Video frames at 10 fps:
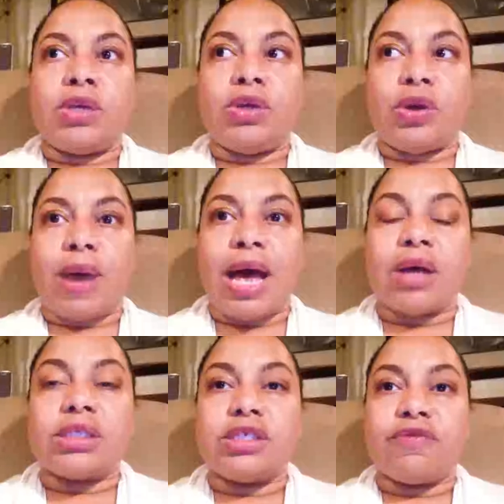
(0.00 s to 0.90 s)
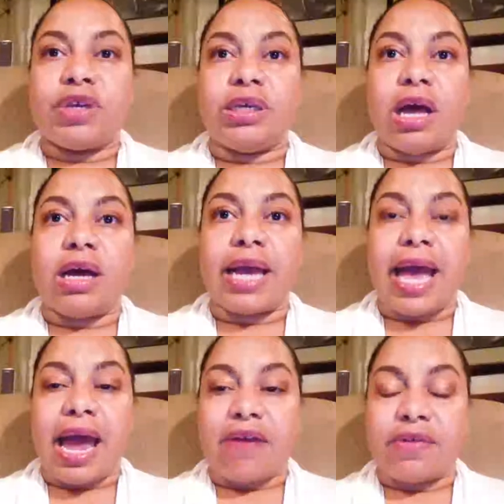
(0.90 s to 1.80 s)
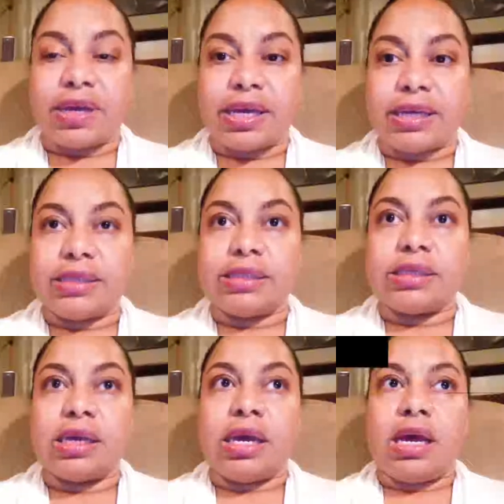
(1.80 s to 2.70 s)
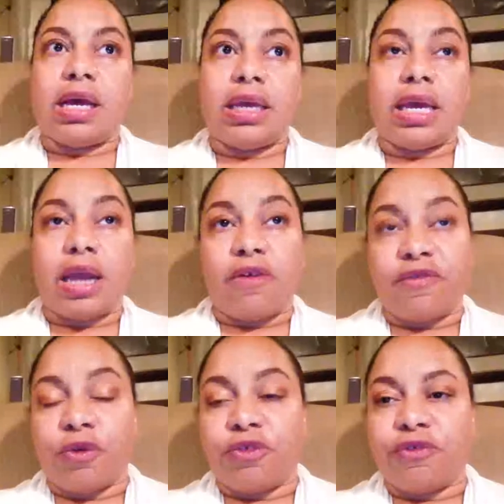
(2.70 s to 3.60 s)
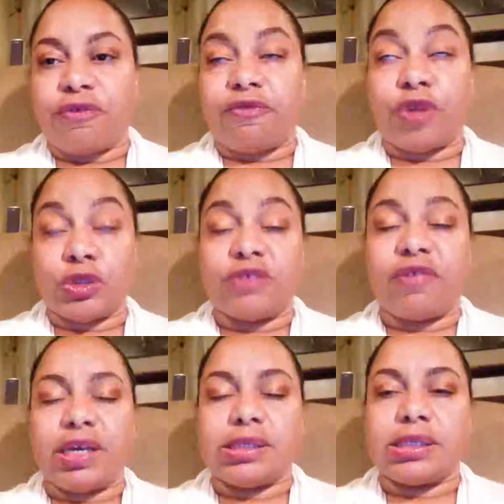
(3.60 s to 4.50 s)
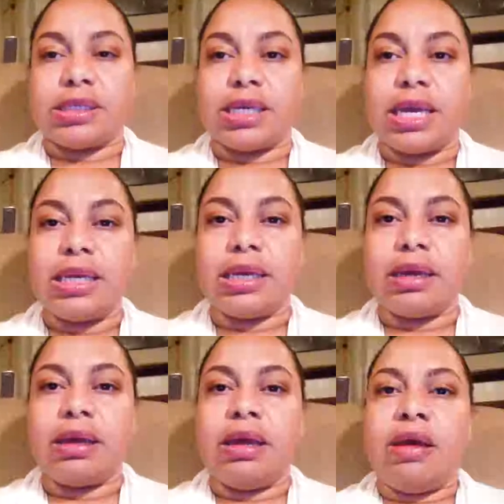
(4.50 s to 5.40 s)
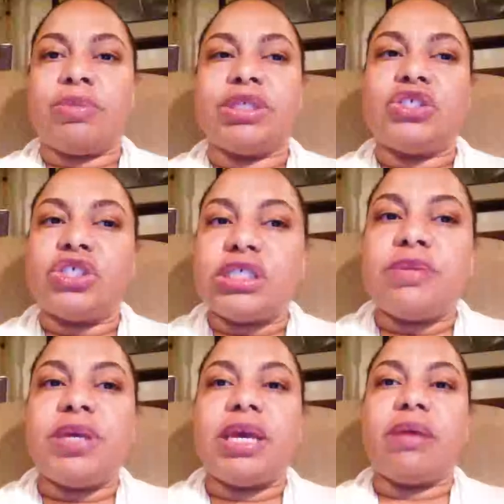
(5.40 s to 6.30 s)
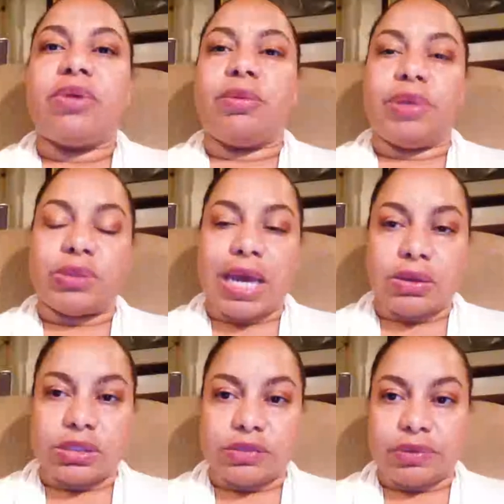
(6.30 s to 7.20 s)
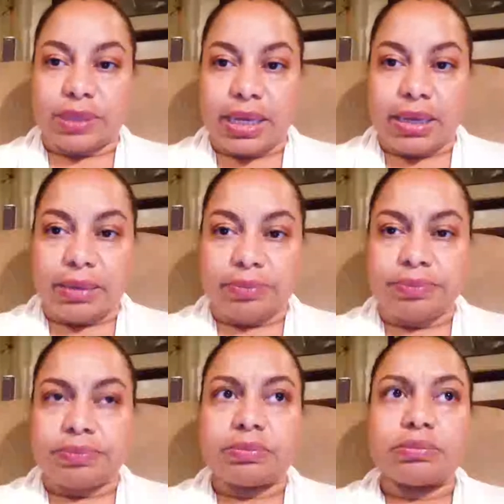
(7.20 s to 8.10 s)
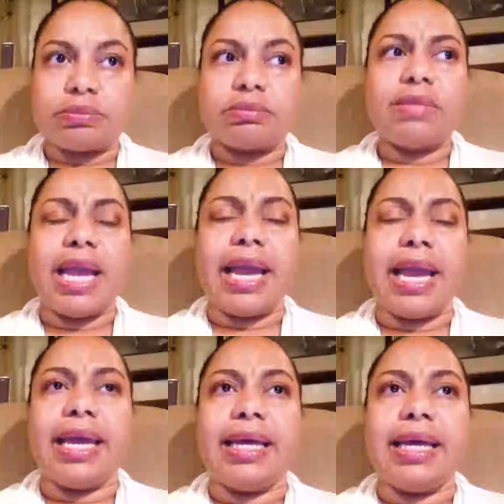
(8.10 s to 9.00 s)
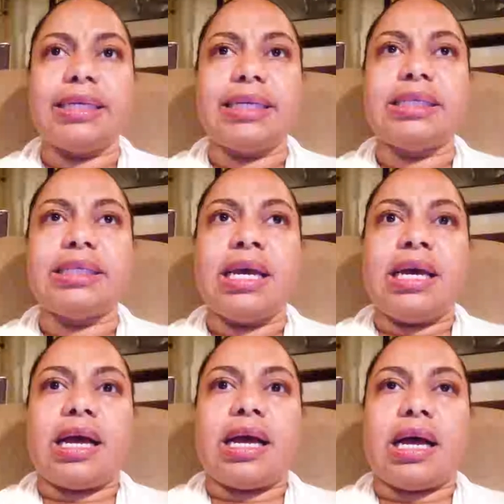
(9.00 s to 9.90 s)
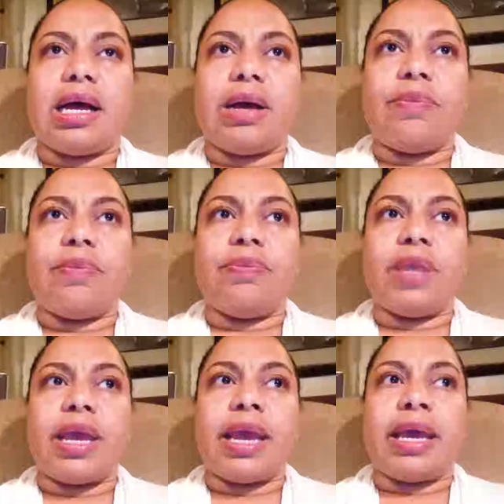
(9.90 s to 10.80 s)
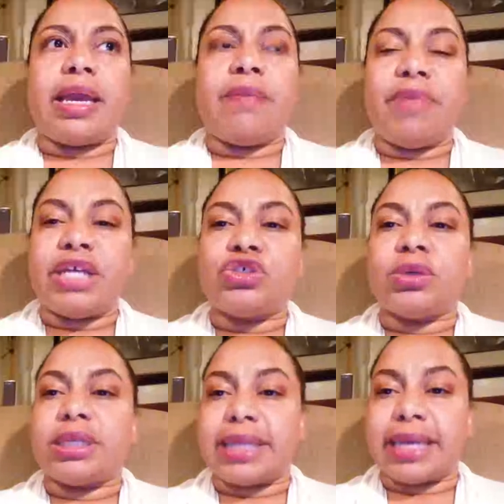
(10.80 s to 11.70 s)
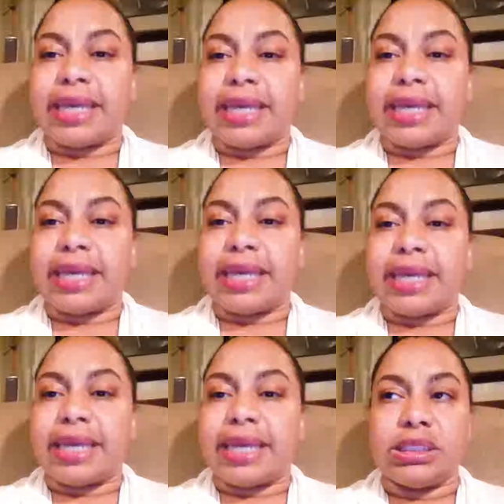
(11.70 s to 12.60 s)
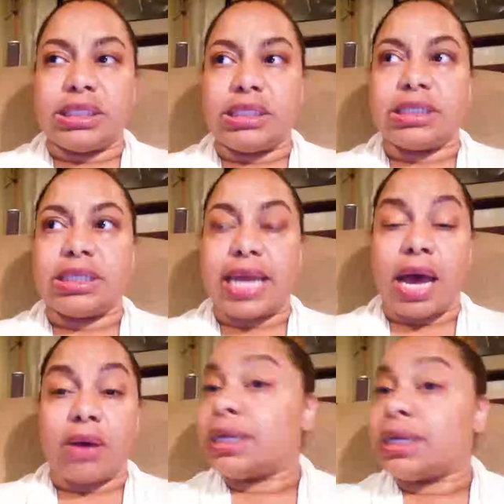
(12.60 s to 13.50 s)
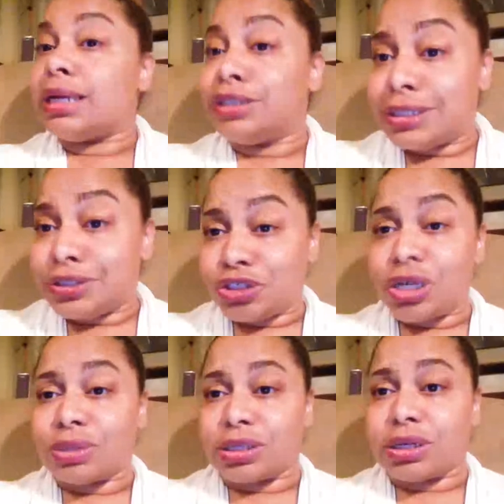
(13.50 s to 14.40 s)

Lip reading: houses for young Africans in our first phases in Kenya, but just to be able to build houses for them and make sure that they have access to decent housing and decent shelter.